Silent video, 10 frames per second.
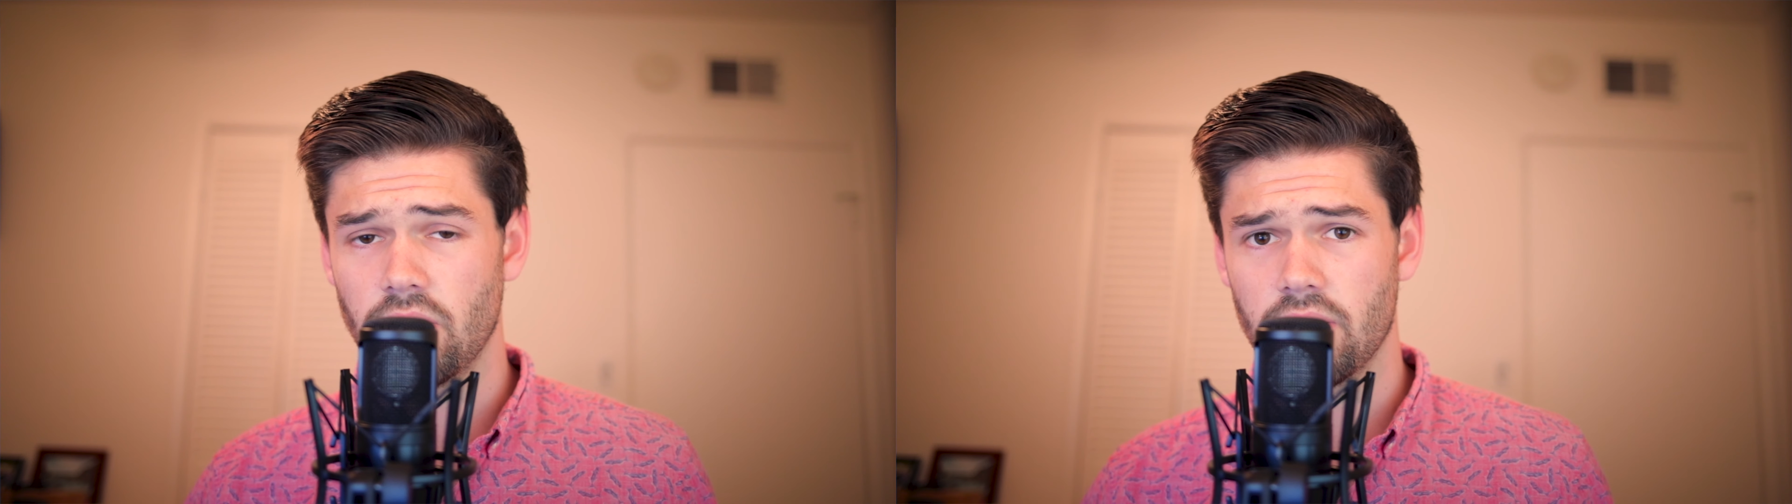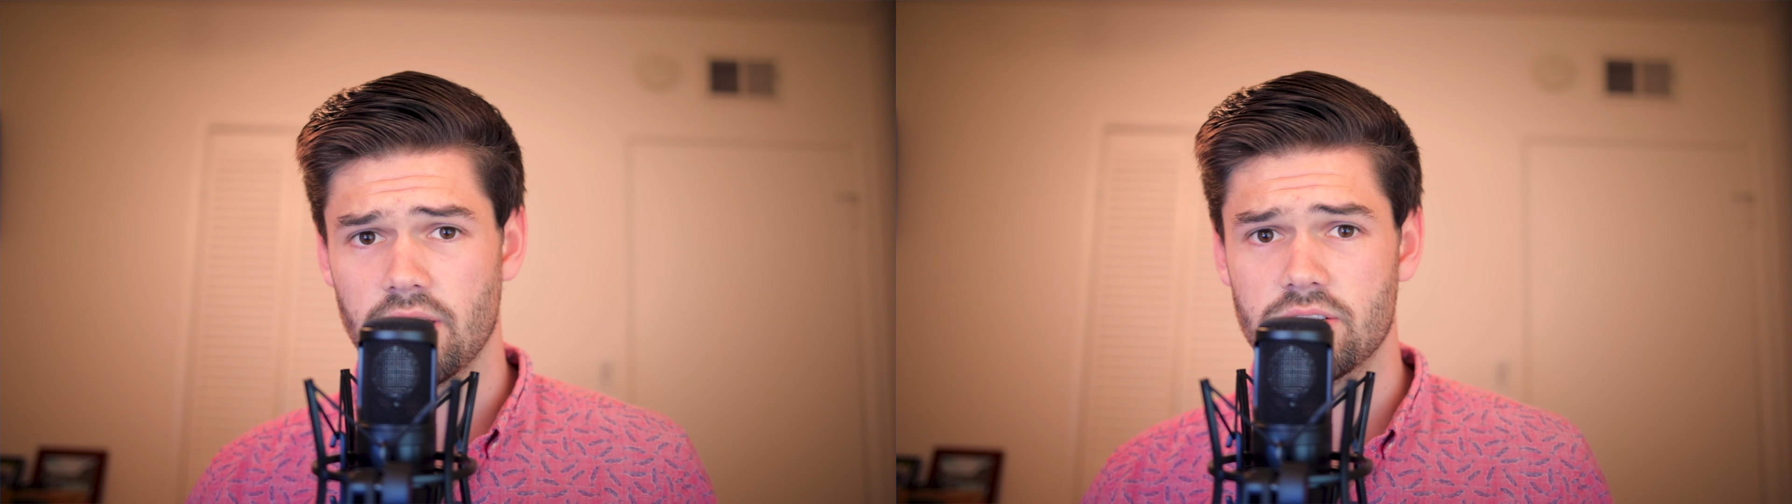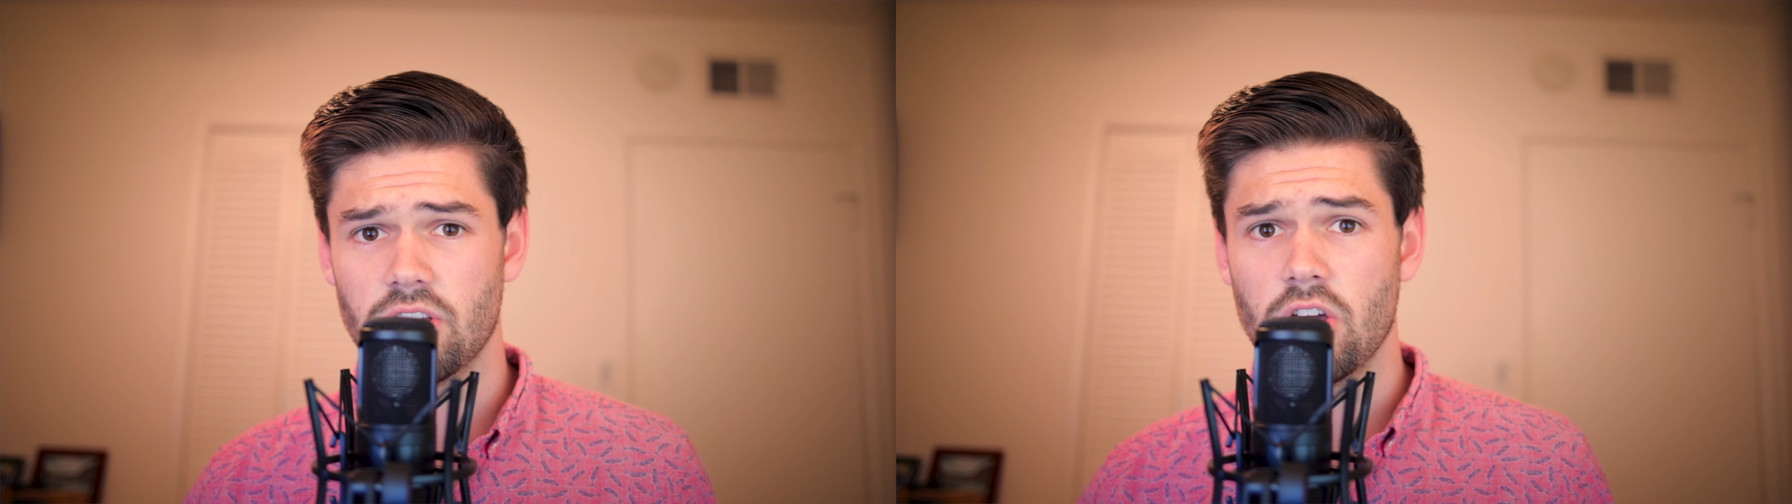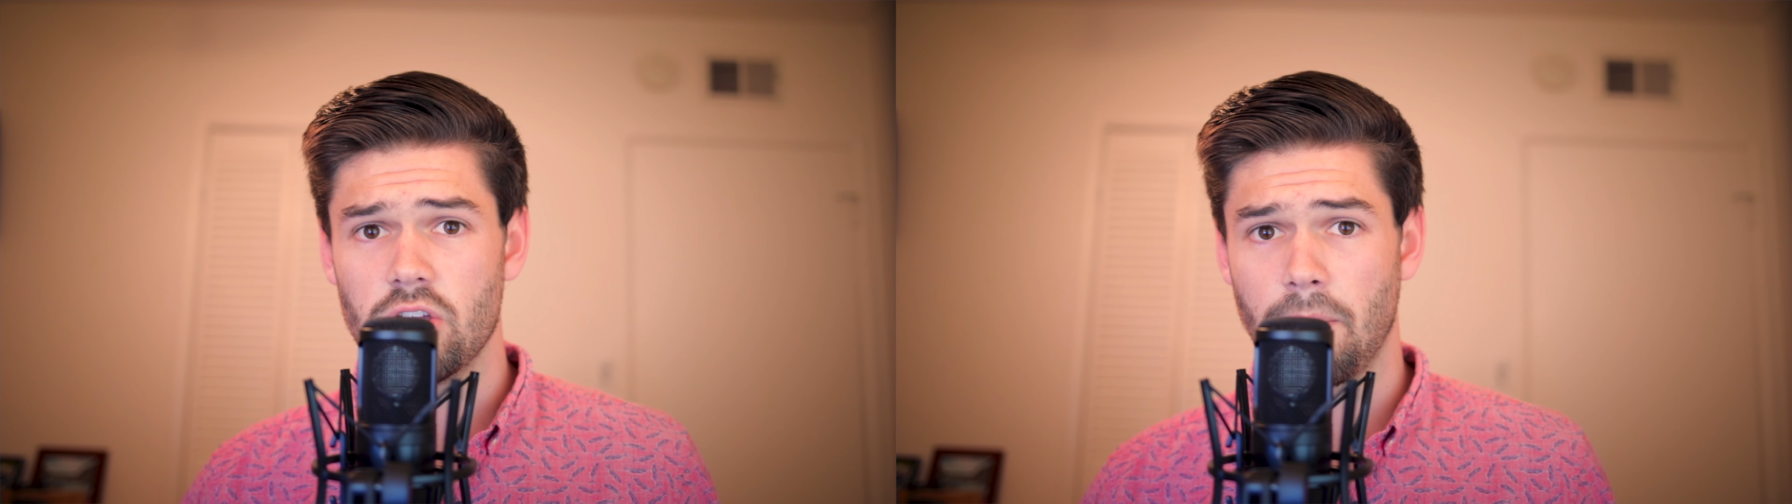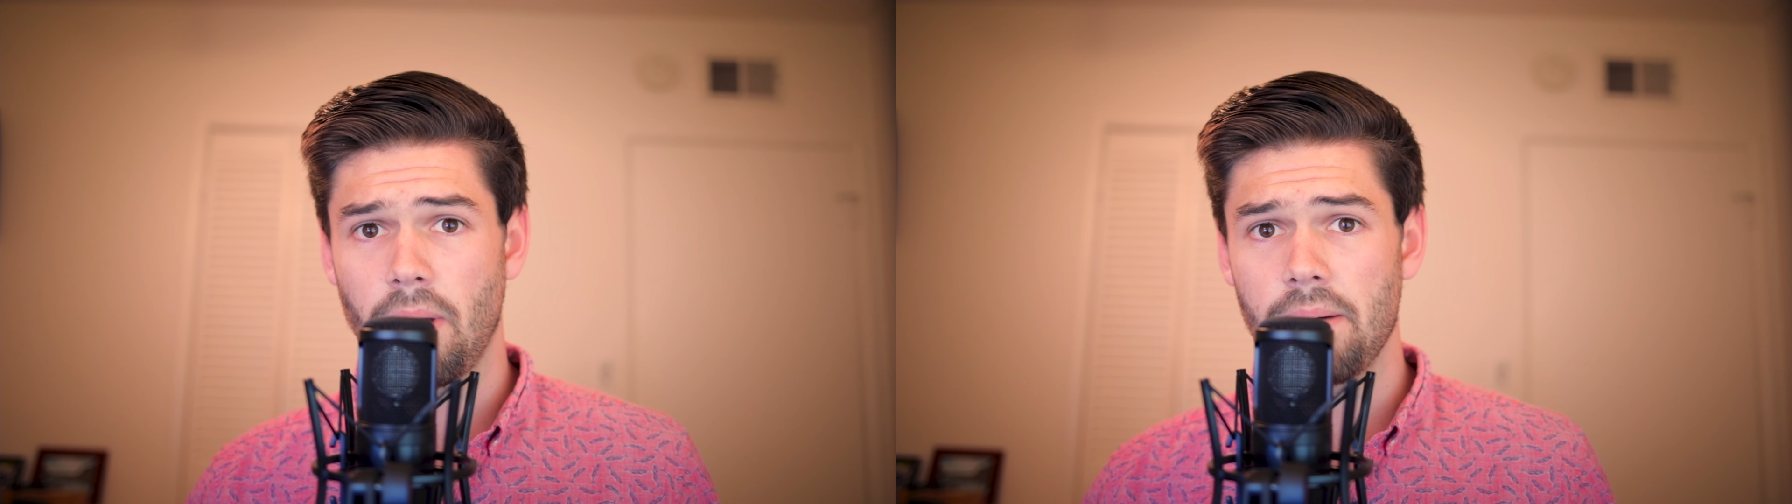doing this,
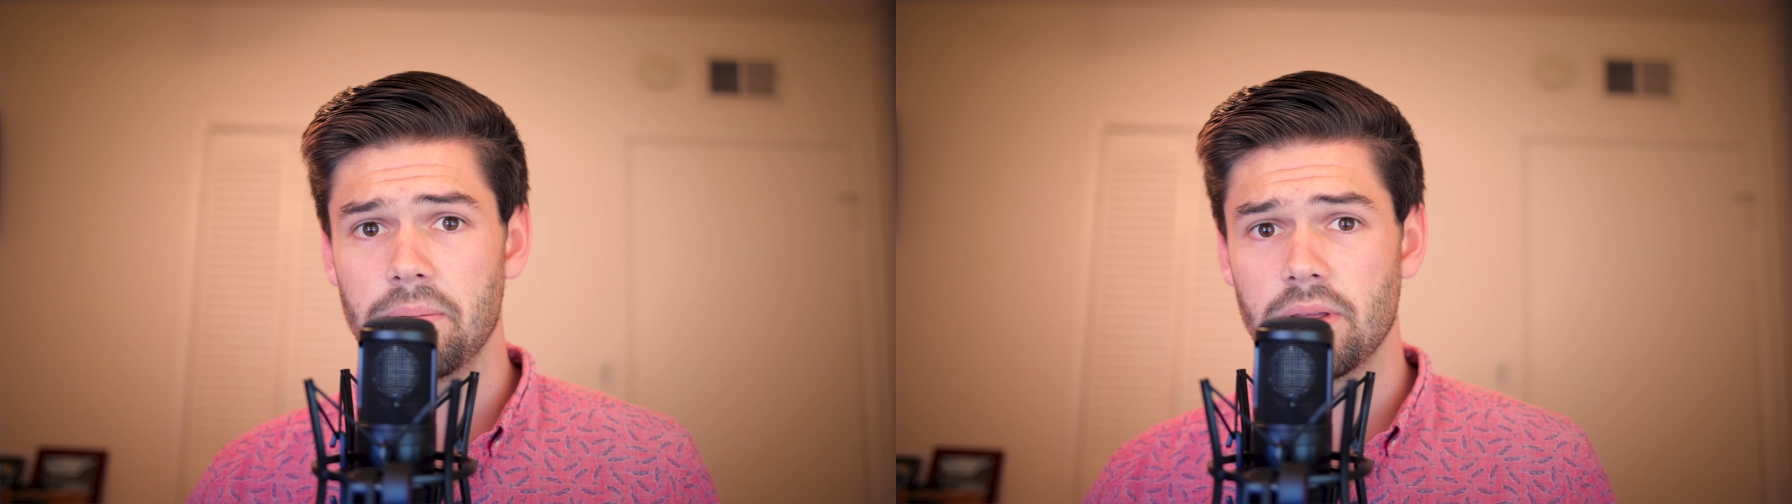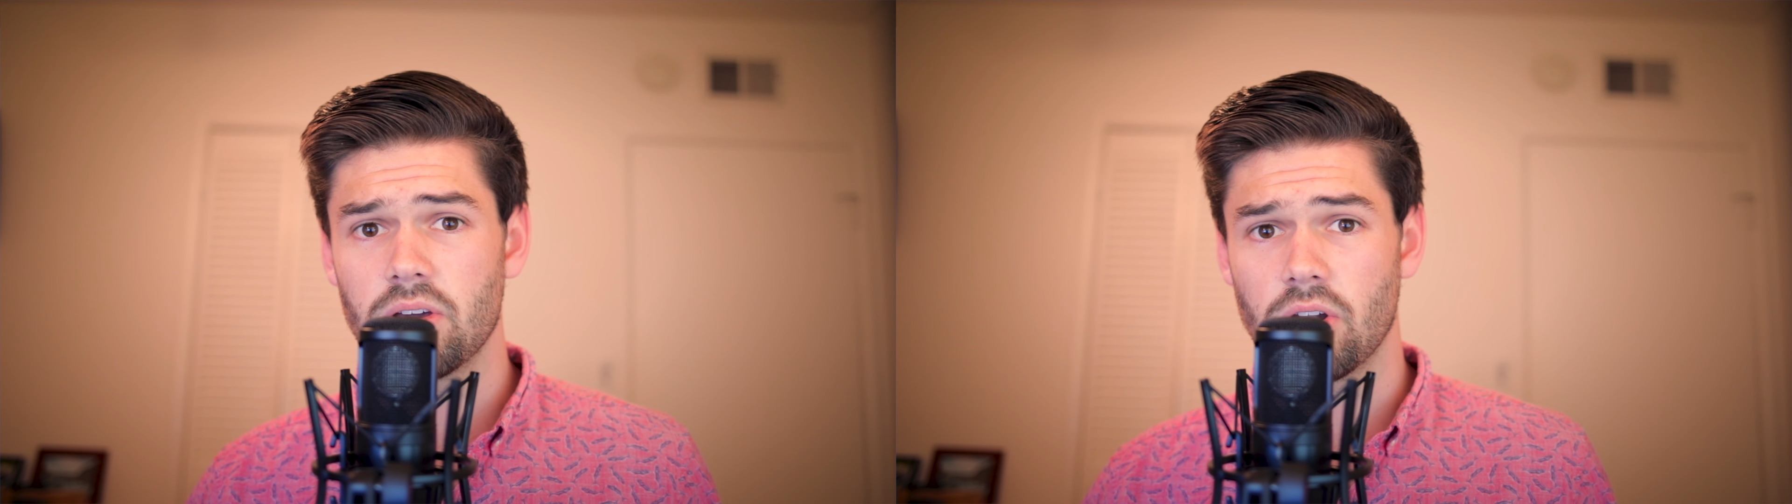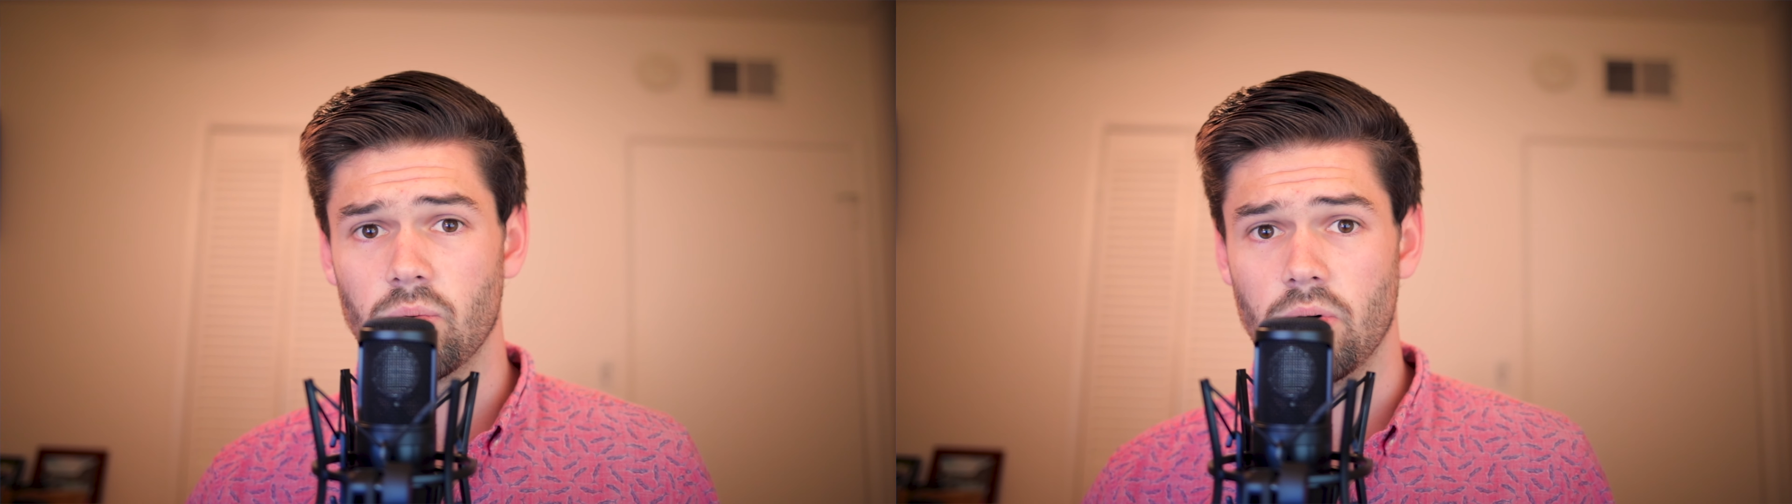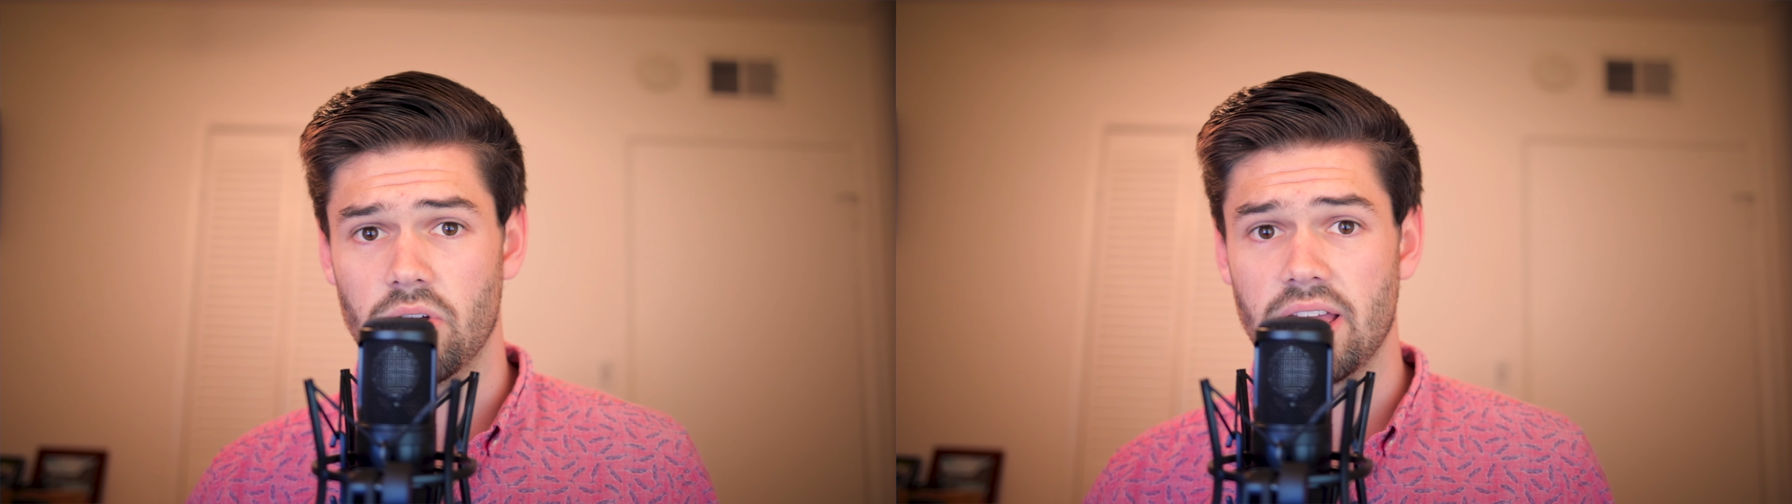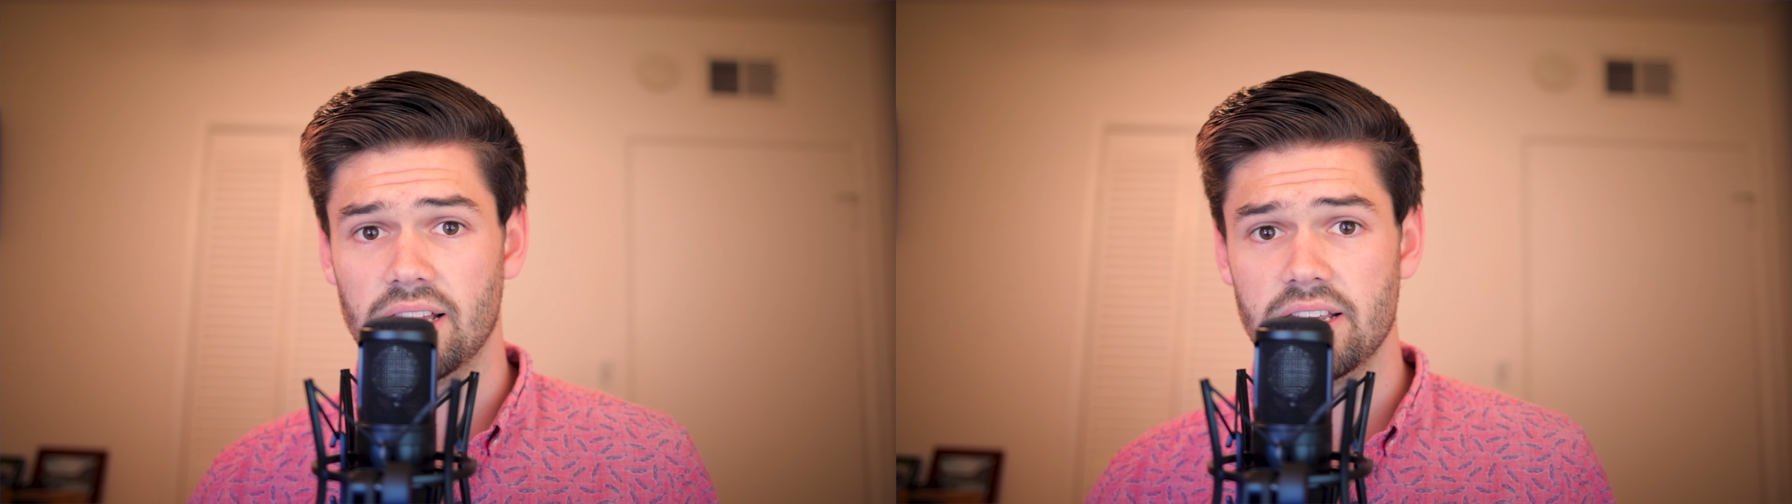you're probably going to
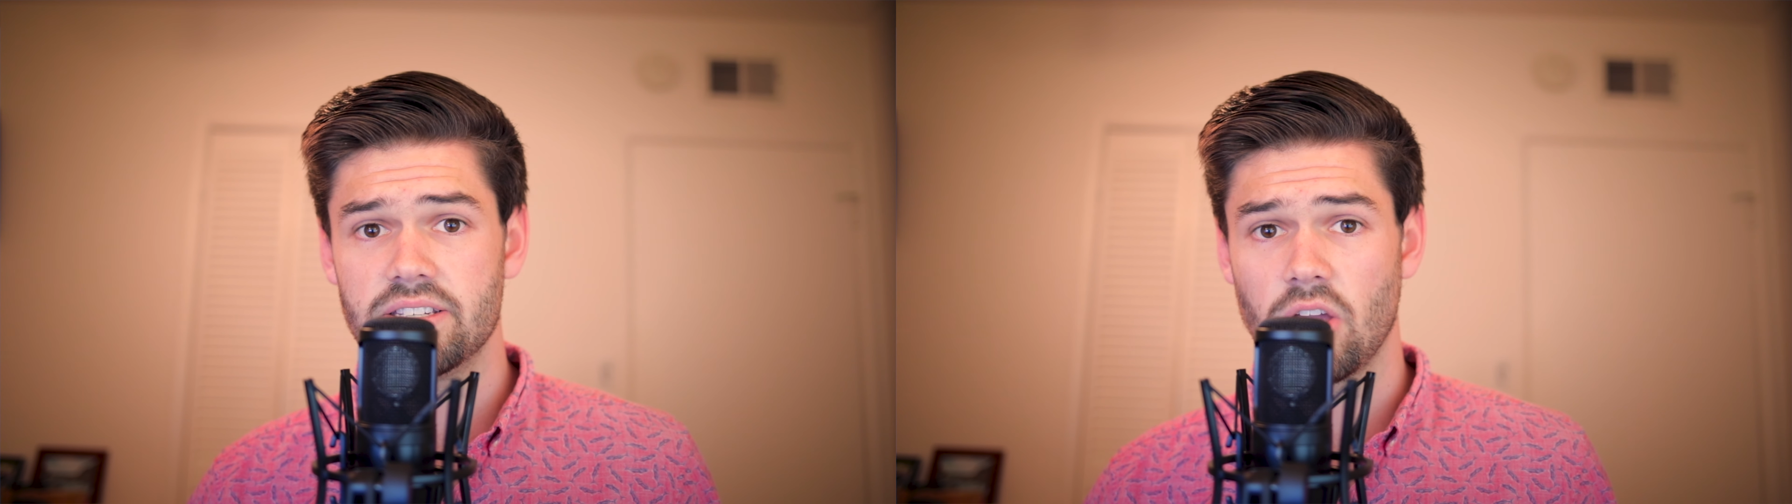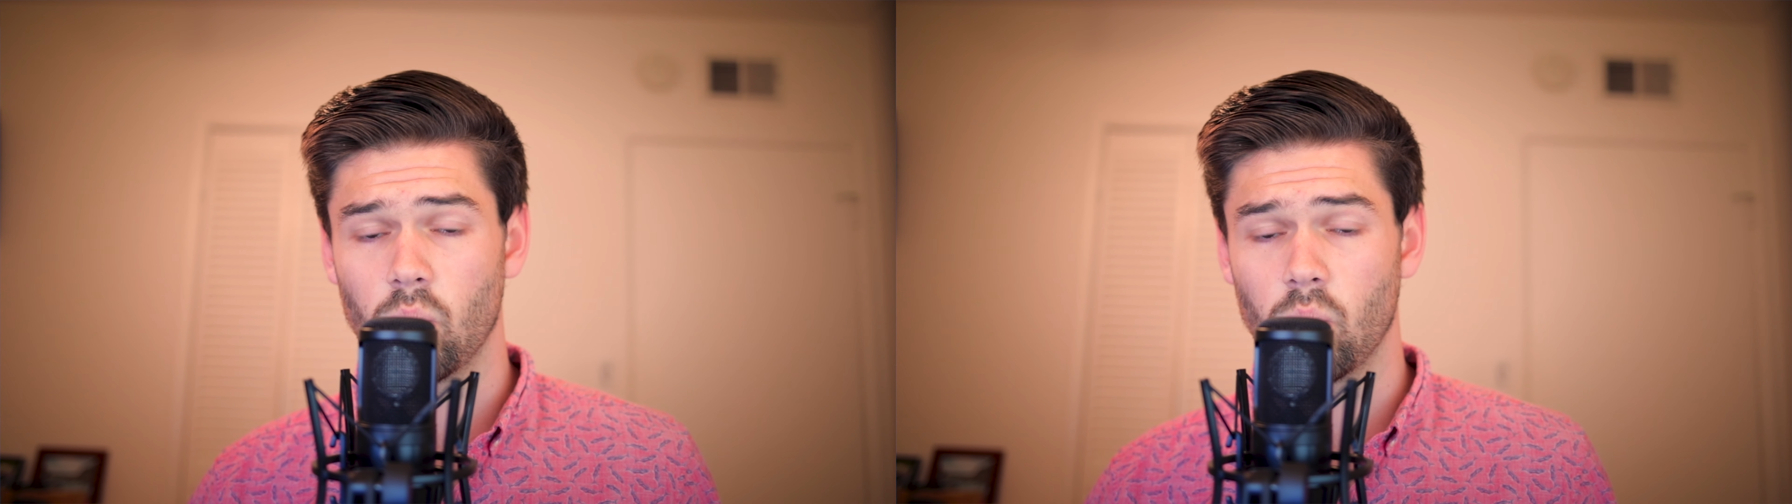want at least a